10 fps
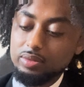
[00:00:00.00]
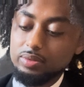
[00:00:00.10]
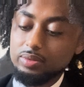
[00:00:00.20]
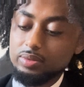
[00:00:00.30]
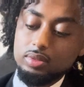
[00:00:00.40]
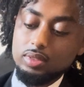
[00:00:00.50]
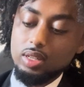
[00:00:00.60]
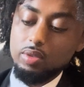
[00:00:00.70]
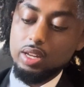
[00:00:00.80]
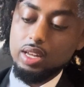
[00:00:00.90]
Mm -hmm.
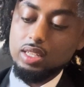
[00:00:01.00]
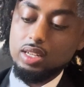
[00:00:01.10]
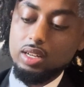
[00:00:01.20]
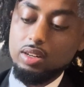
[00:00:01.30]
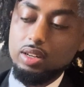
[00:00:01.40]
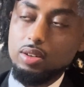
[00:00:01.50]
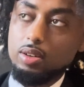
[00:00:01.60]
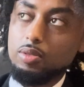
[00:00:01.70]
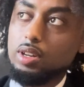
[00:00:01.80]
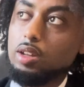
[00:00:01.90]
And when he gets hungry
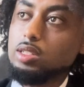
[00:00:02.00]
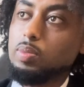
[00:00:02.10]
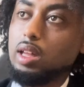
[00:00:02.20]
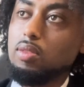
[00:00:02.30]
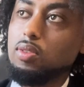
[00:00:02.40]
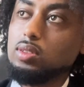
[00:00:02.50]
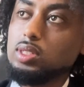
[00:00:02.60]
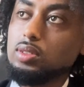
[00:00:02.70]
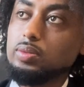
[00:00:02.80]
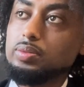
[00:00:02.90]
or when he's playful
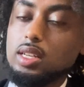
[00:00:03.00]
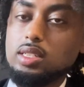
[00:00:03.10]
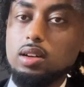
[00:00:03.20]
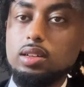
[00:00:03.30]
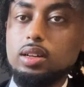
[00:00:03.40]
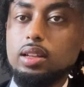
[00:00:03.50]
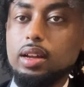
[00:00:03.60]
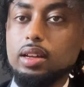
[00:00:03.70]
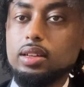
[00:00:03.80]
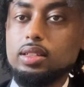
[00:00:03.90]
too, he's starting to
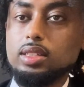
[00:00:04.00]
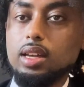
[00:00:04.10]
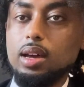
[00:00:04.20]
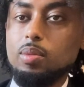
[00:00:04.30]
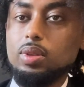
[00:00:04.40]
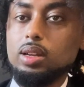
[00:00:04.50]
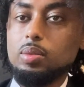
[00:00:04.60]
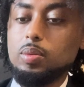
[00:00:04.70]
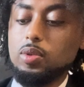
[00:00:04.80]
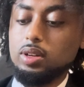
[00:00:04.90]
like stay up a little
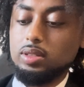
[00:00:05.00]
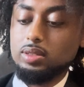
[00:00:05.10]
bit more.